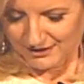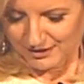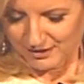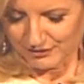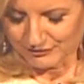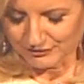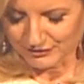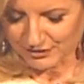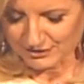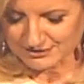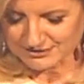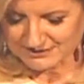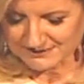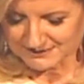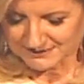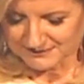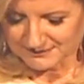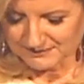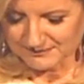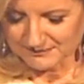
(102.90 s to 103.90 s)
Of course,
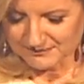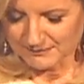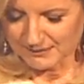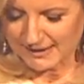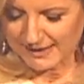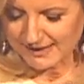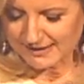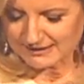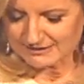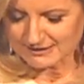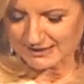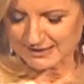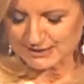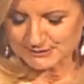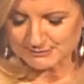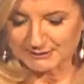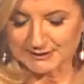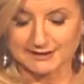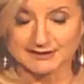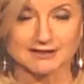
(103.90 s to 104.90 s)
my
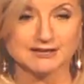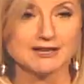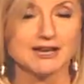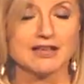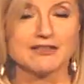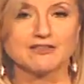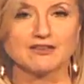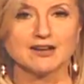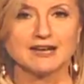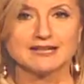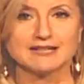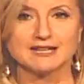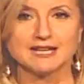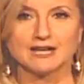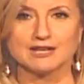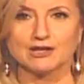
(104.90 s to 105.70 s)
ex-husband had another idea.